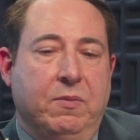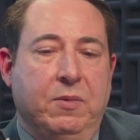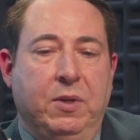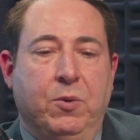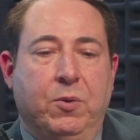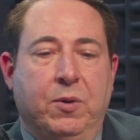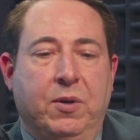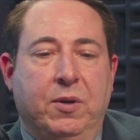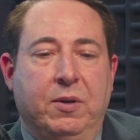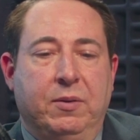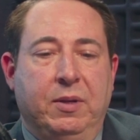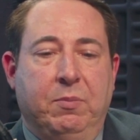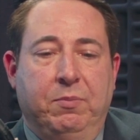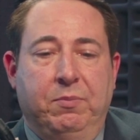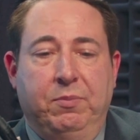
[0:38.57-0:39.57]
your
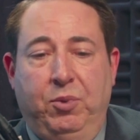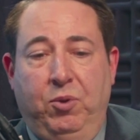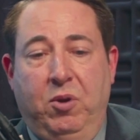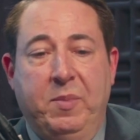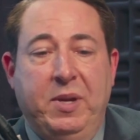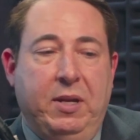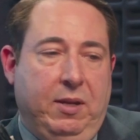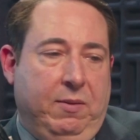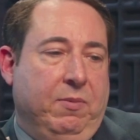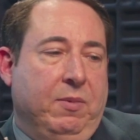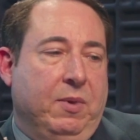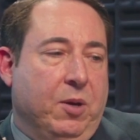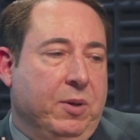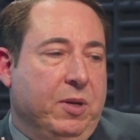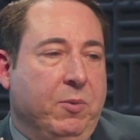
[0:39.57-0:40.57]
employment and
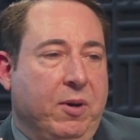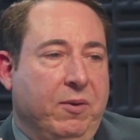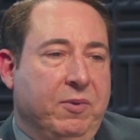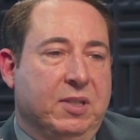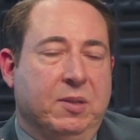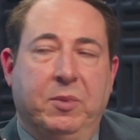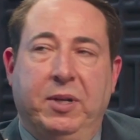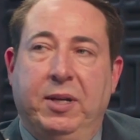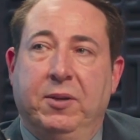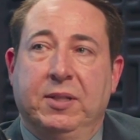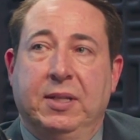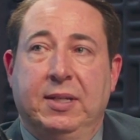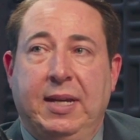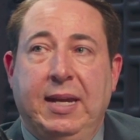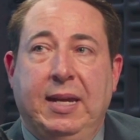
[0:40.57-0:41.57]
going to work with someone else
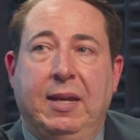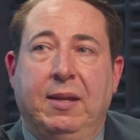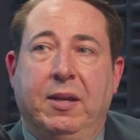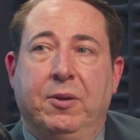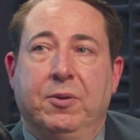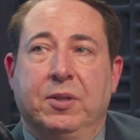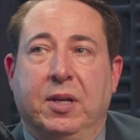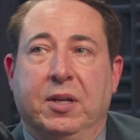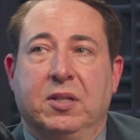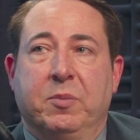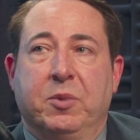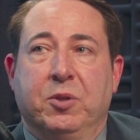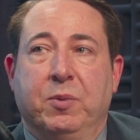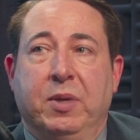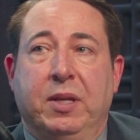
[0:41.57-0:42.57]
and taking those
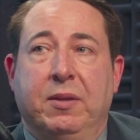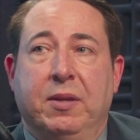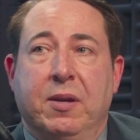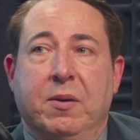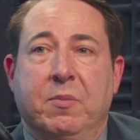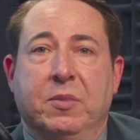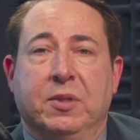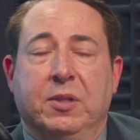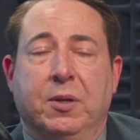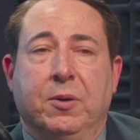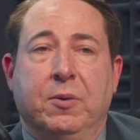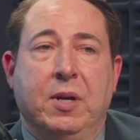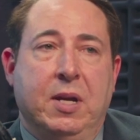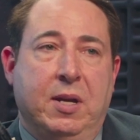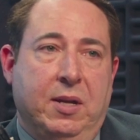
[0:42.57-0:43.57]
customers with them,
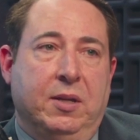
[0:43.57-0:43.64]
so